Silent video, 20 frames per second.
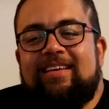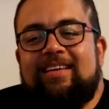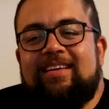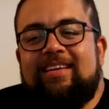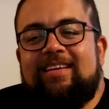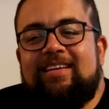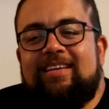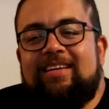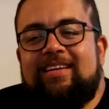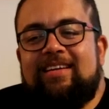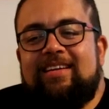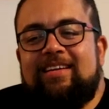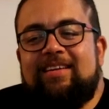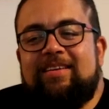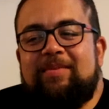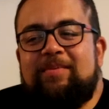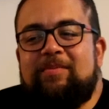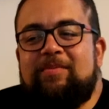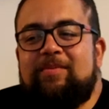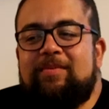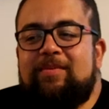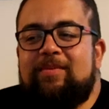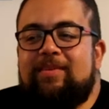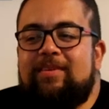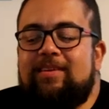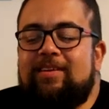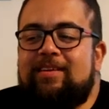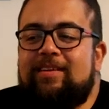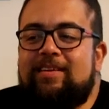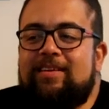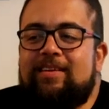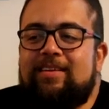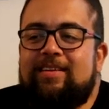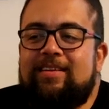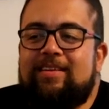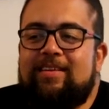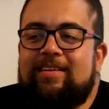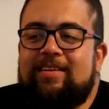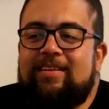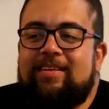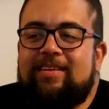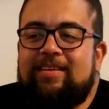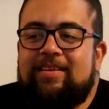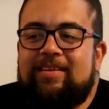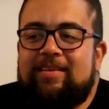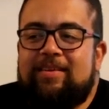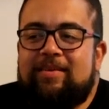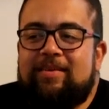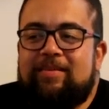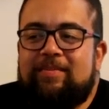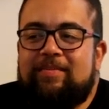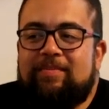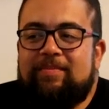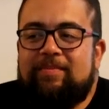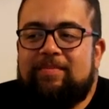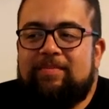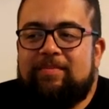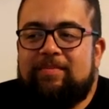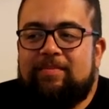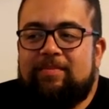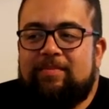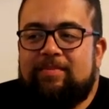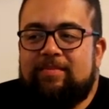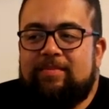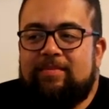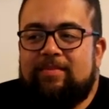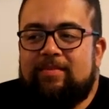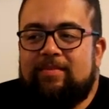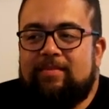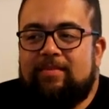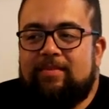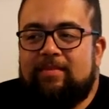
(silent)